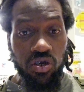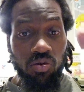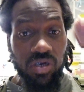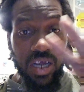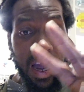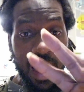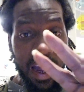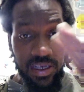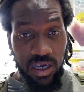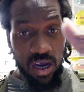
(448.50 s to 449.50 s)
two
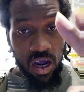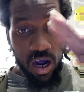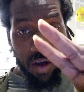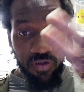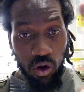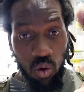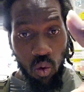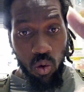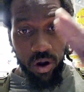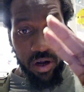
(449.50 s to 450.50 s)
sides of the
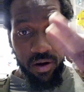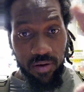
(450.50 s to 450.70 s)
coin.